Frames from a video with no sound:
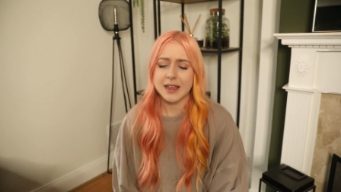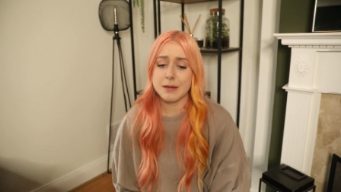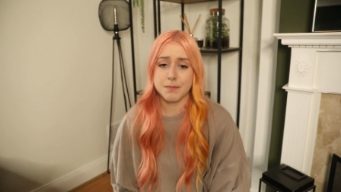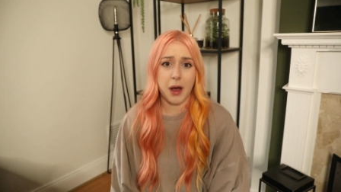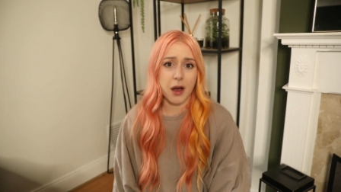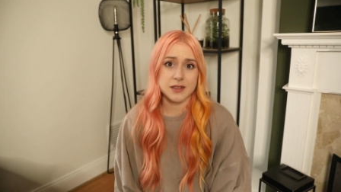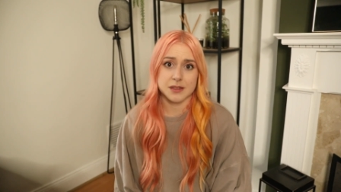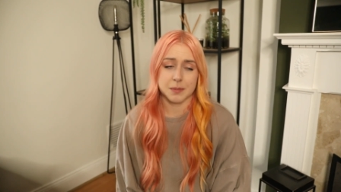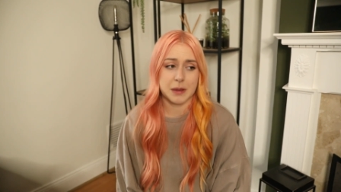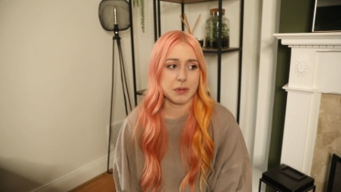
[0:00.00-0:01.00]
he barks
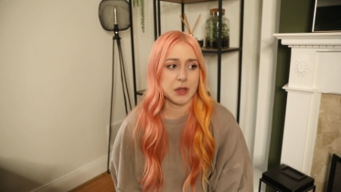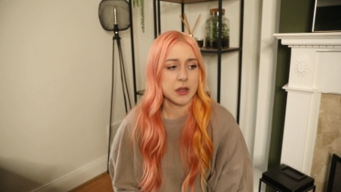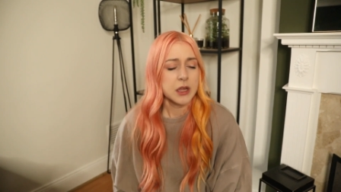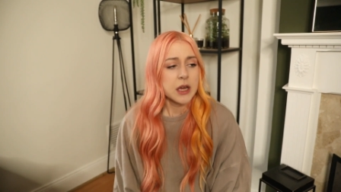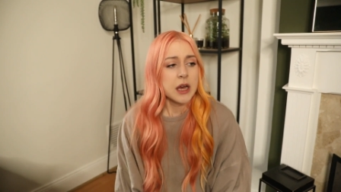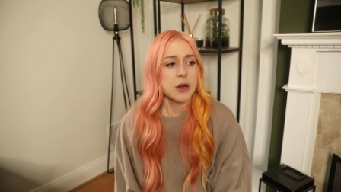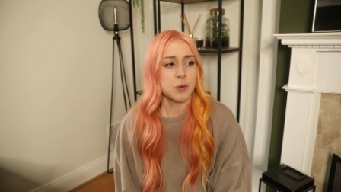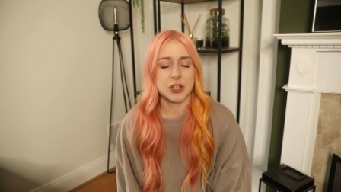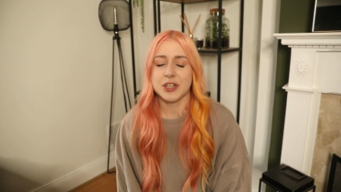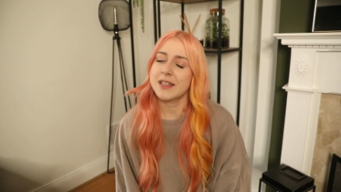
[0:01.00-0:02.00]
at people,
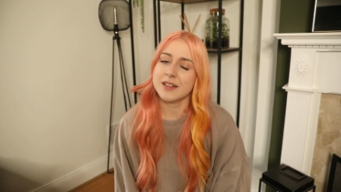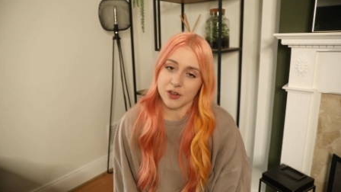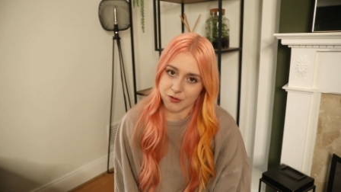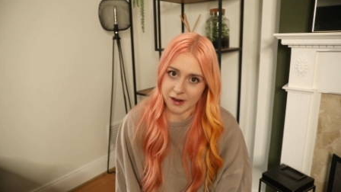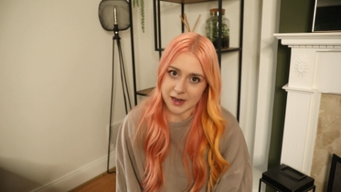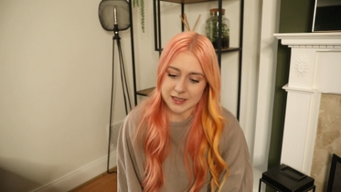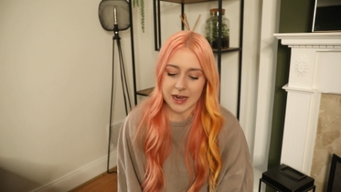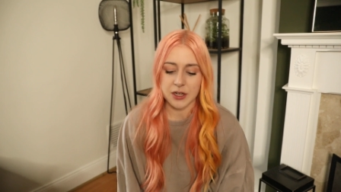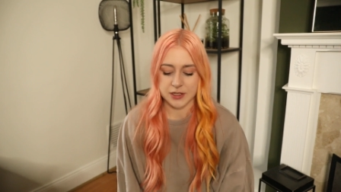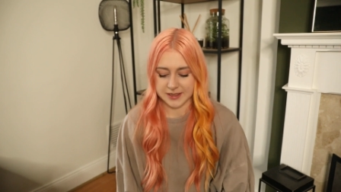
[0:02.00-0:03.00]
which isn't great.
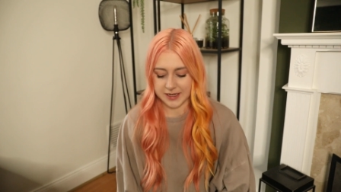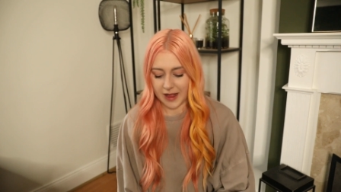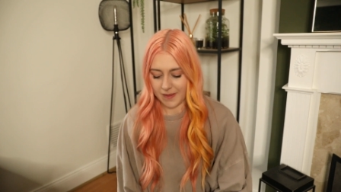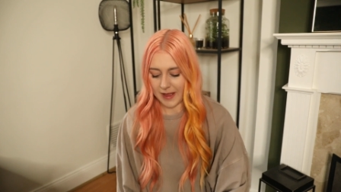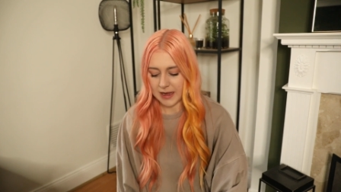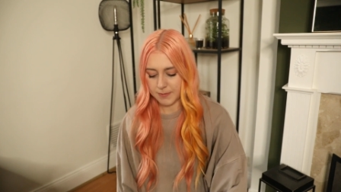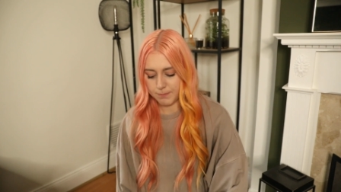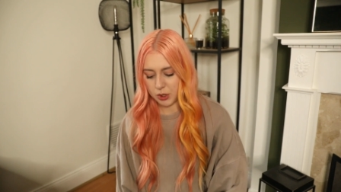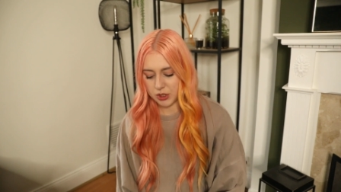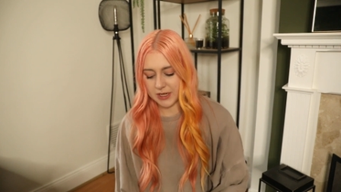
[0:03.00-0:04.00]
I understand that,
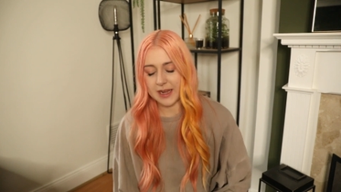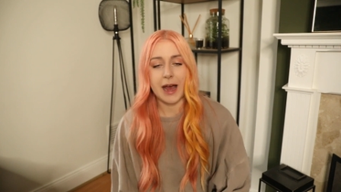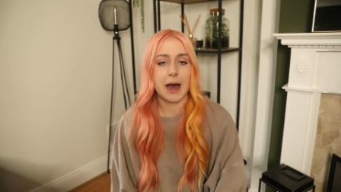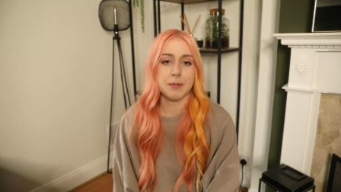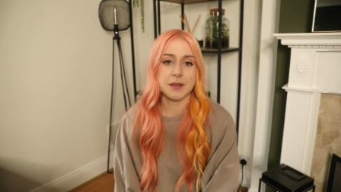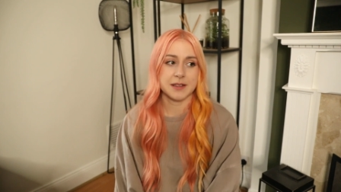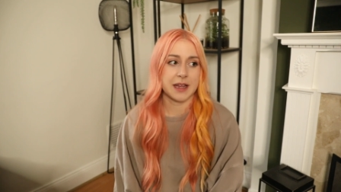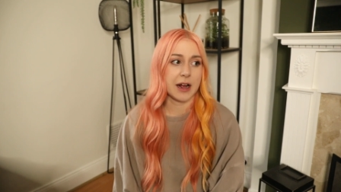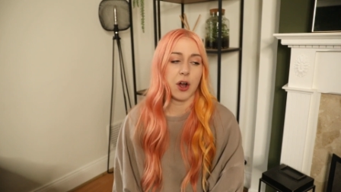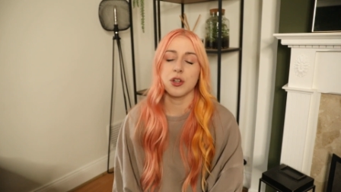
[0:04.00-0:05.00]
but it happens,
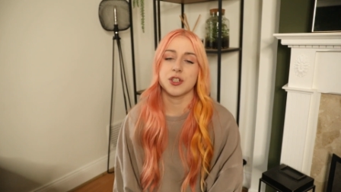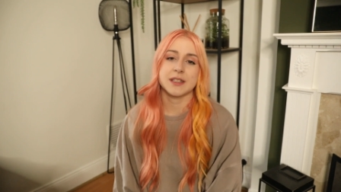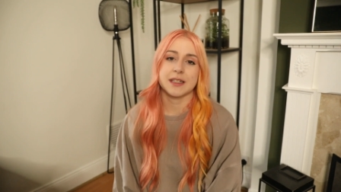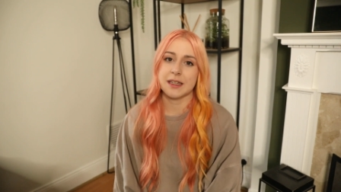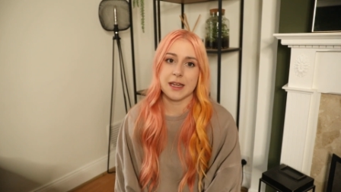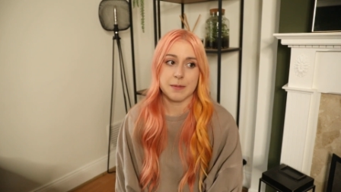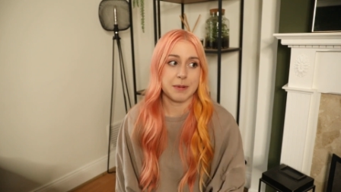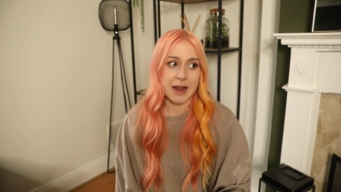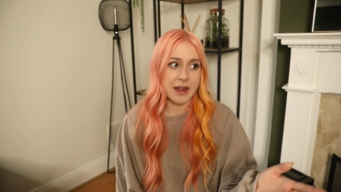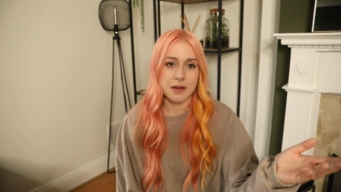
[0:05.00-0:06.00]
and I can't just keep
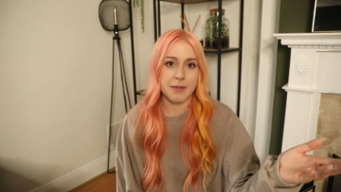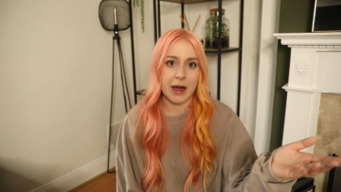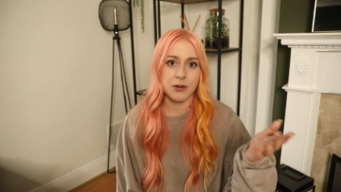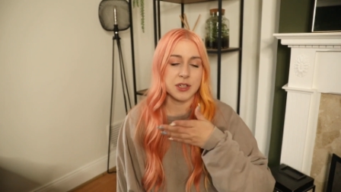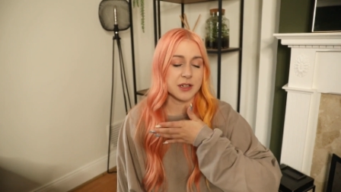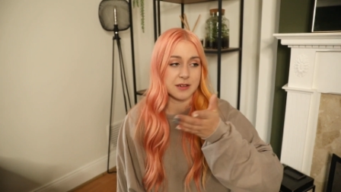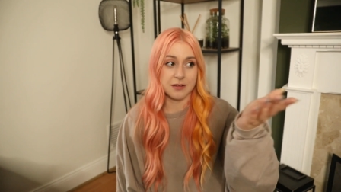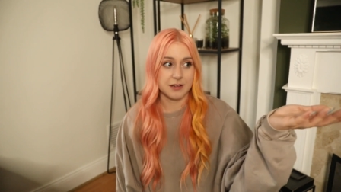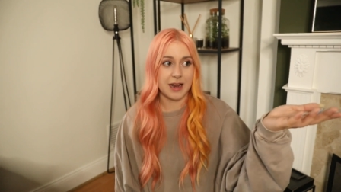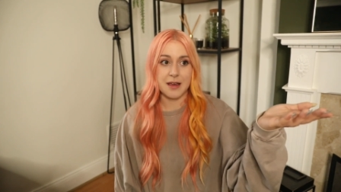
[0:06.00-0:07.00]
letting him out and
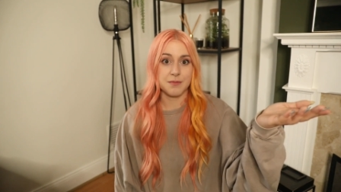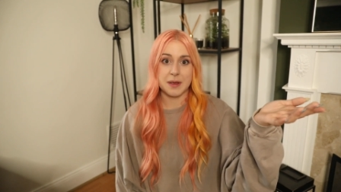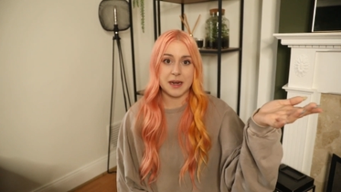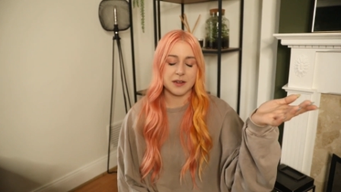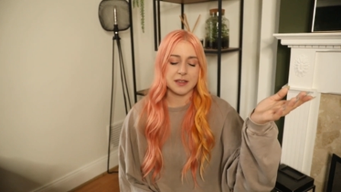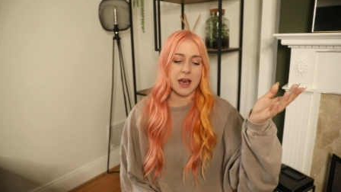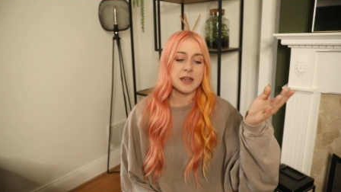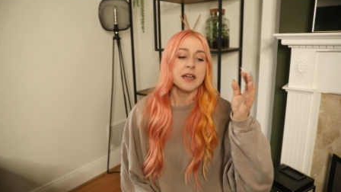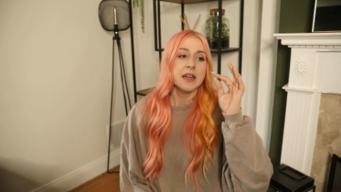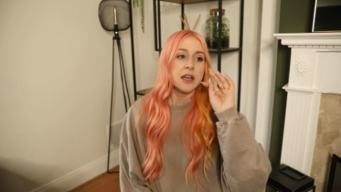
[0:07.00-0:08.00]
let him be
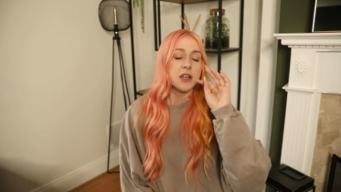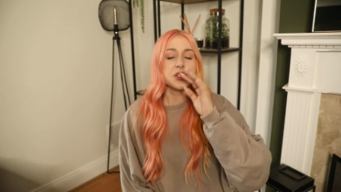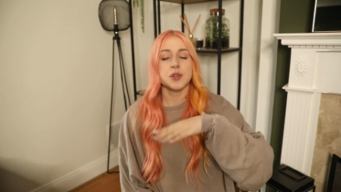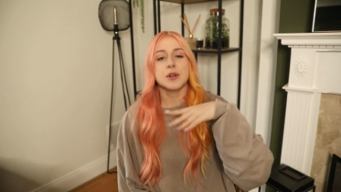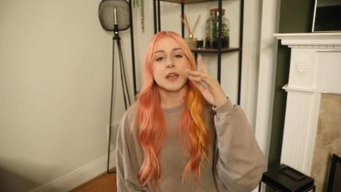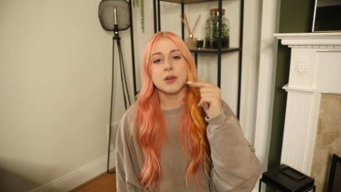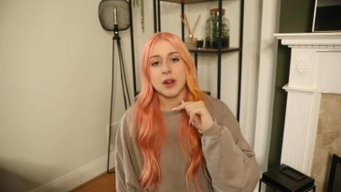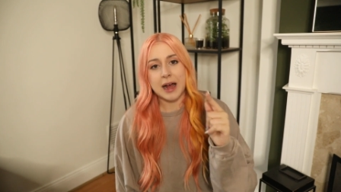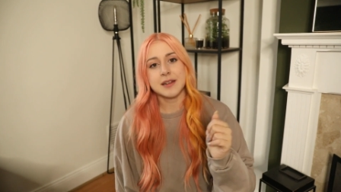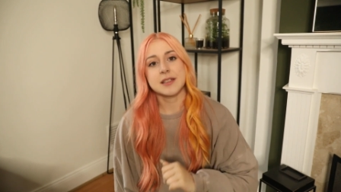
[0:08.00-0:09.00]
outside. So he'll
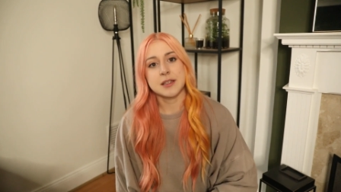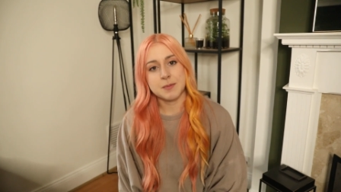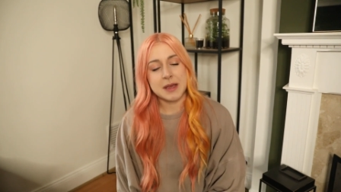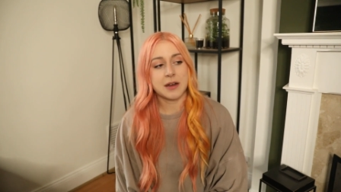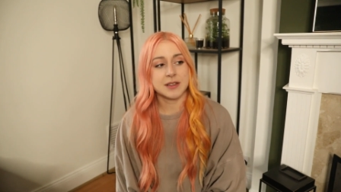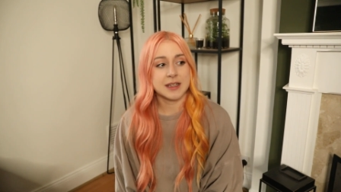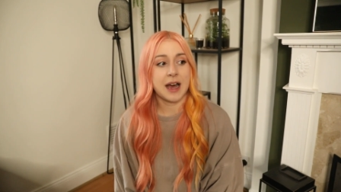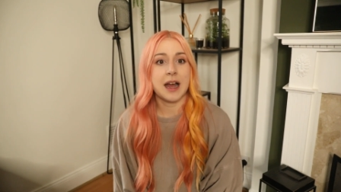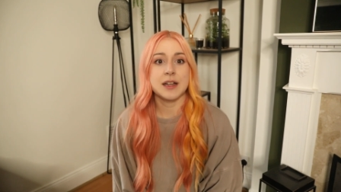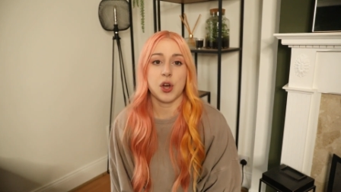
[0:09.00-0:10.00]
ask to be
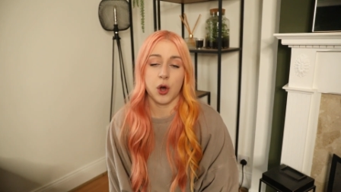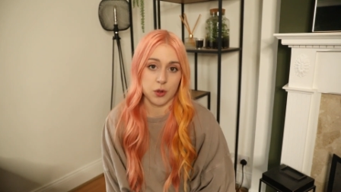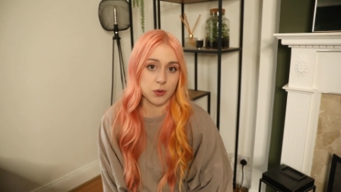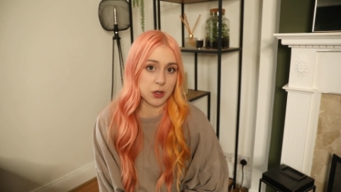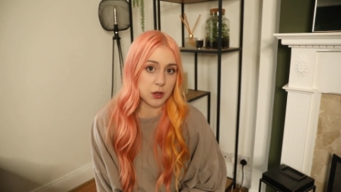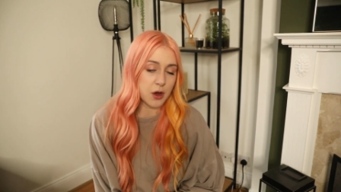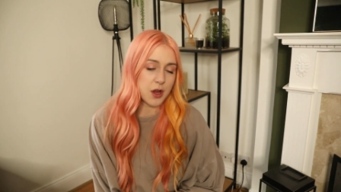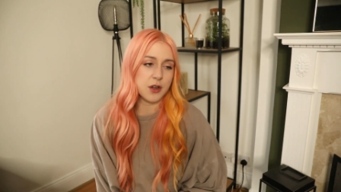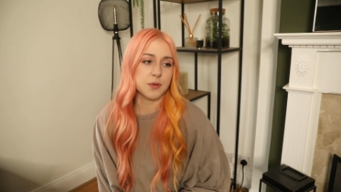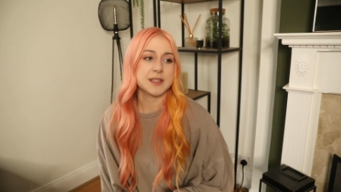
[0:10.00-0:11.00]
outside a whole
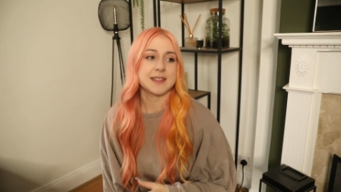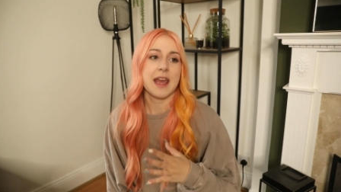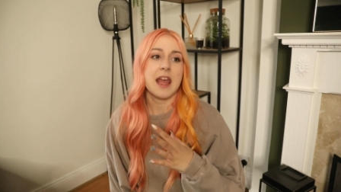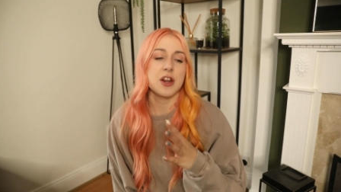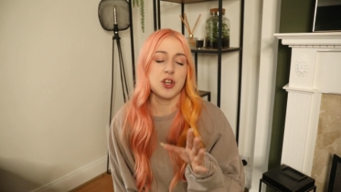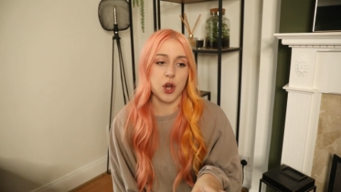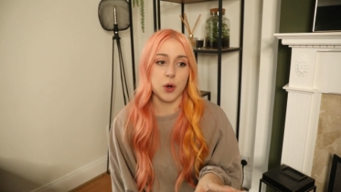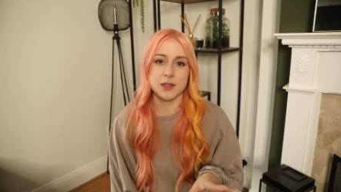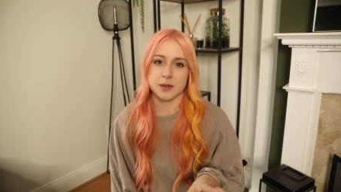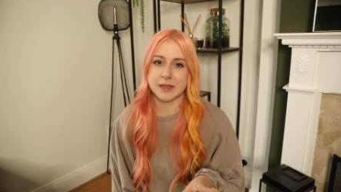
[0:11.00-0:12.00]
lot, and saying
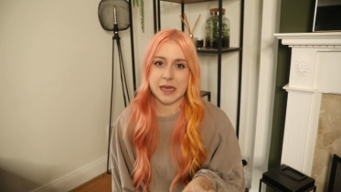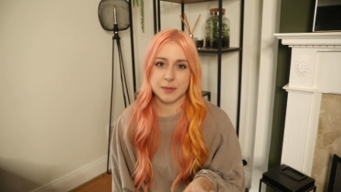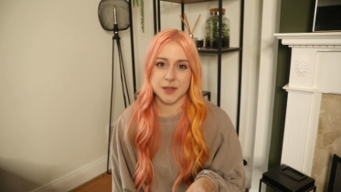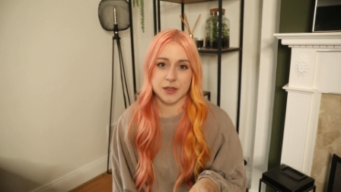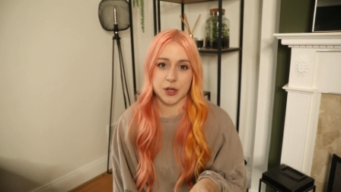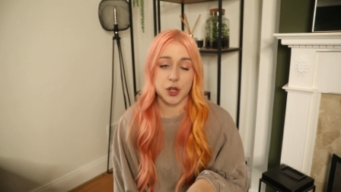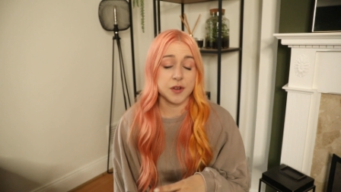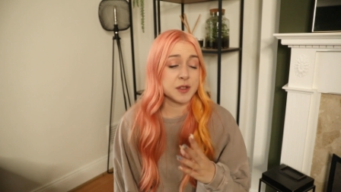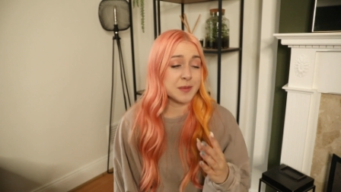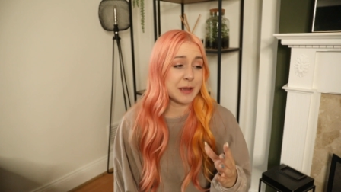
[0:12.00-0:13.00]
no sometimes isn't
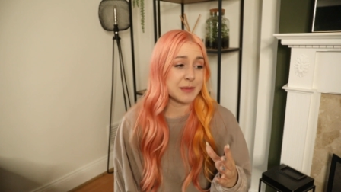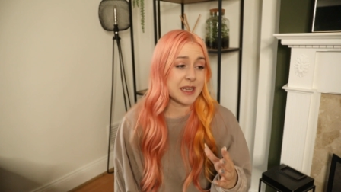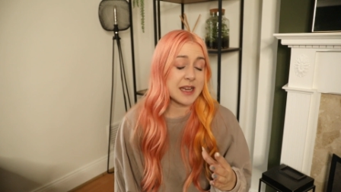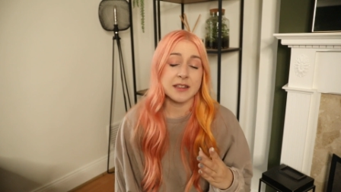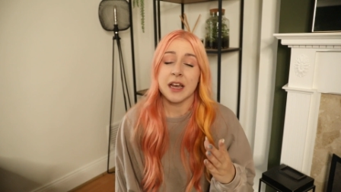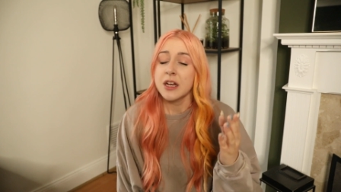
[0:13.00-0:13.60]
enough. Sometimes it is.